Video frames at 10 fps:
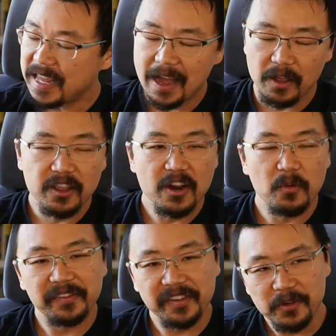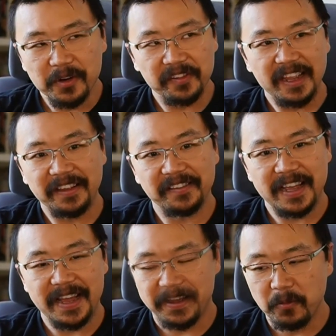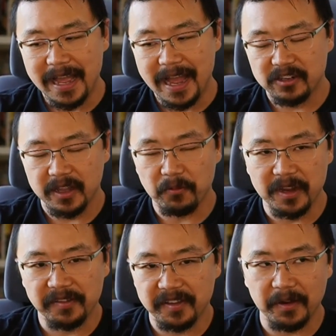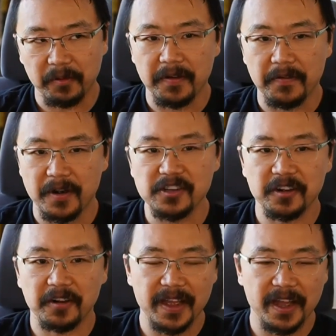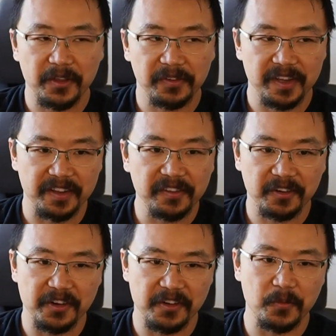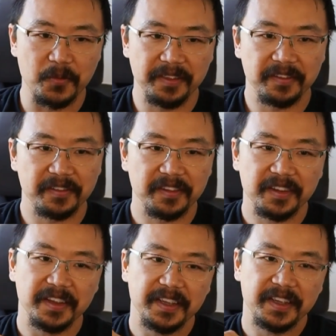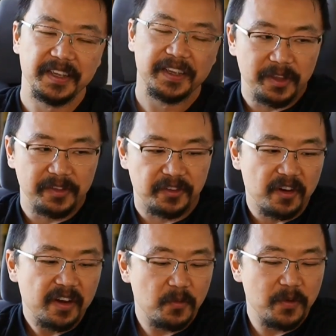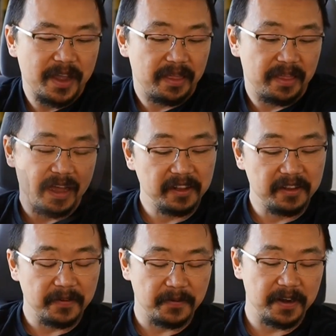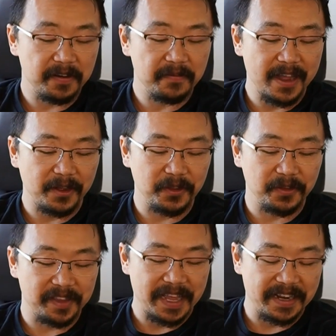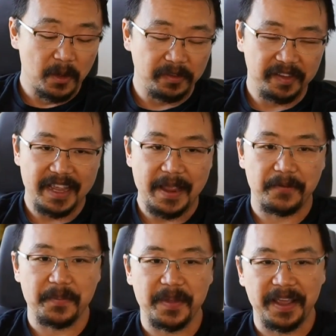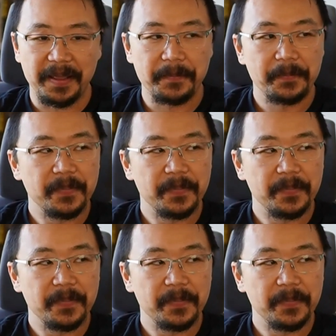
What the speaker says: Yeah. You know, what's interesting is that we actually recently refreshed our values, and these are the new ones. We started with different values that mostly came from me.